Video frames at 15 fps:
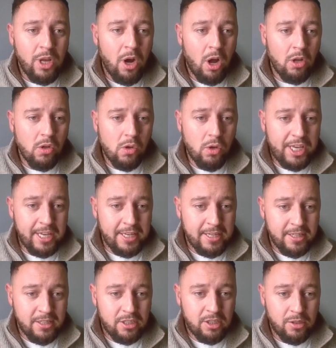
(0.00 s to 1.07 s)
we are
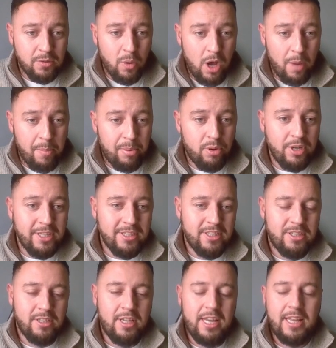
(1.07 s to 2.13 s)
looking to print
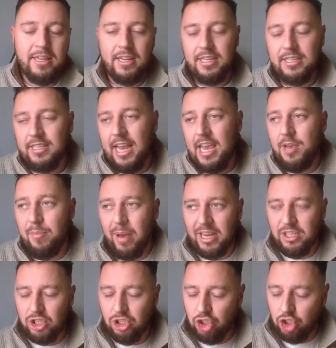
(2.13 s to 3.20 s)
to the end of this
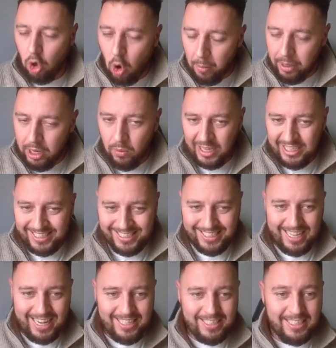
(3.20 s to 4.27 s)
apex. There's so many ways to
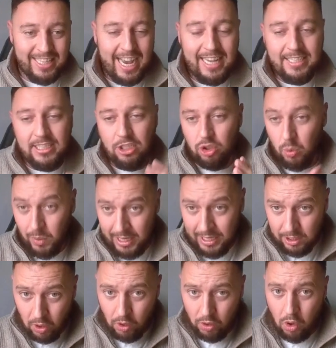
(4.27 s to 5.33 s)
slice and dice it, so we
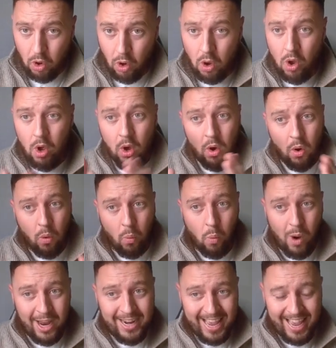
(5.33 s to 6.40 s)
don't know
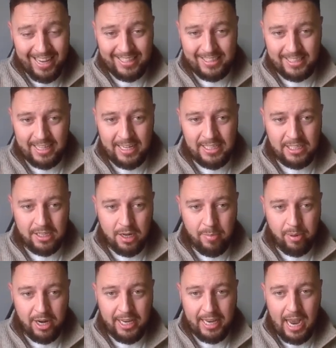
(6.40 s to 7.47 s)
when Xcn is going to
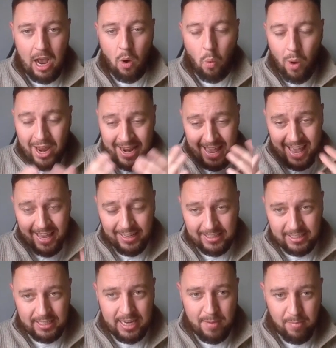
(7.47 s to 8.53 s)
break out. When
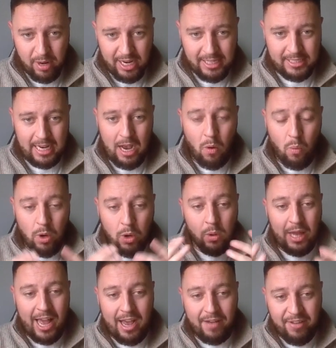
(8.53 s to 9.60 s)
Xcn breaks out, we
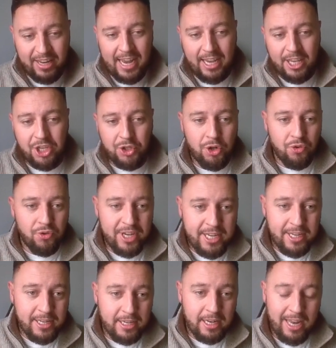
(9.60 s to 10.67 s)
will have an accurate
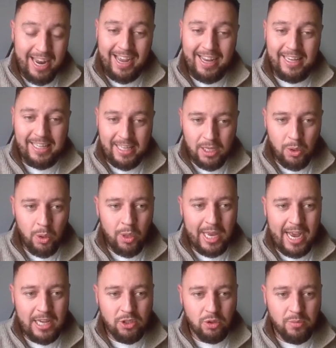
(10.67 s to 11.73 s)
reading, and I can keep you
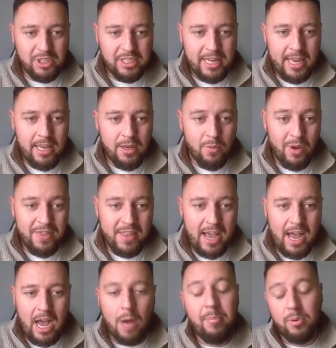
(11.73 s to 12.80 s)
guys up to date when
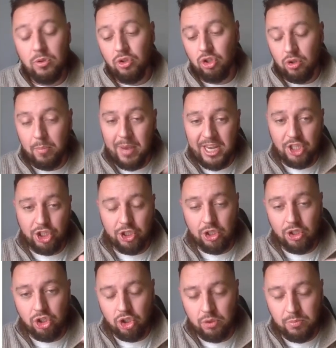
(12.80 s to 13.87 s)
that happens. So make sure
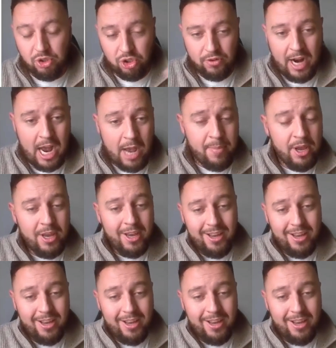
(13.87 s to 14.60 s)
to subscribe